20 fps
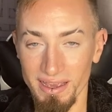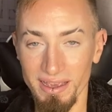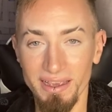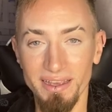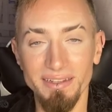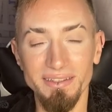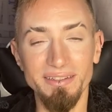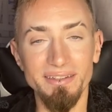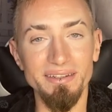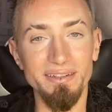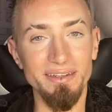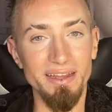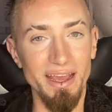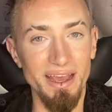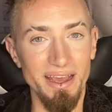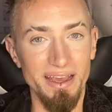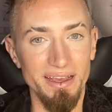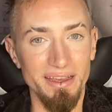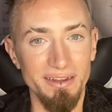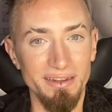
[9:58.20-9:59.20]

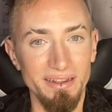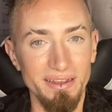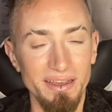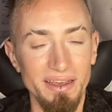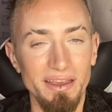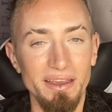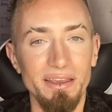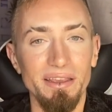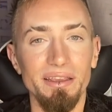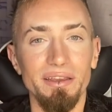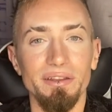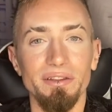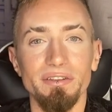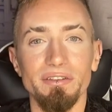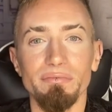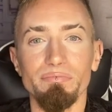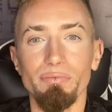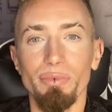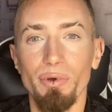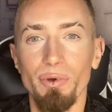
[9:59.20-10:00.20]
Instead, It
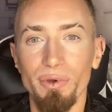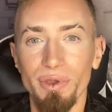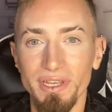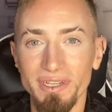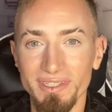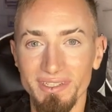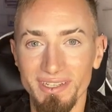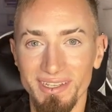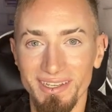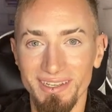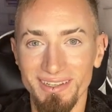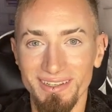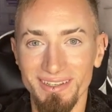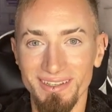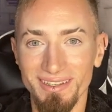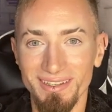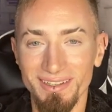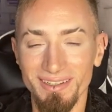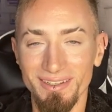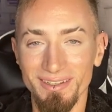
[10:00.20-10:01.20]
is pointing
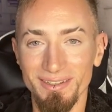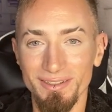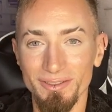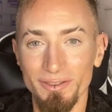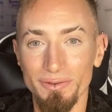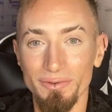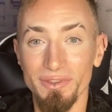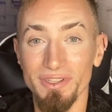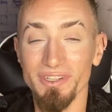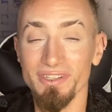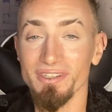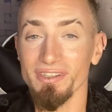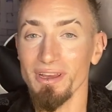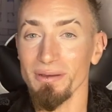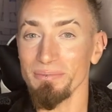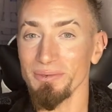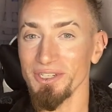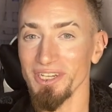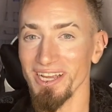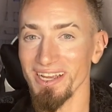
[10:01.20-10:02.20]
to the
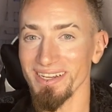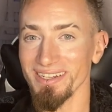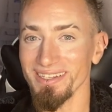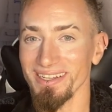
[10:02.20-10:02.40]
subject